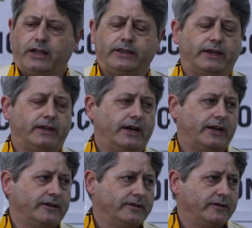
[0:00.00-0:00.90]
There
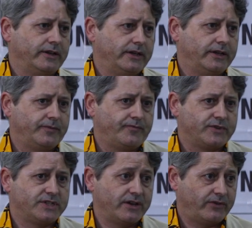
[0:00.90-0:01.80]
are
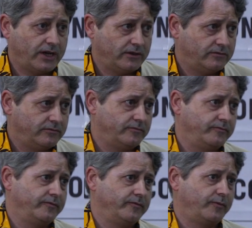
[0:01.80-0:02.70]
several
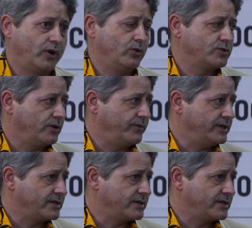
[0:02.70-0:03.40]
products of this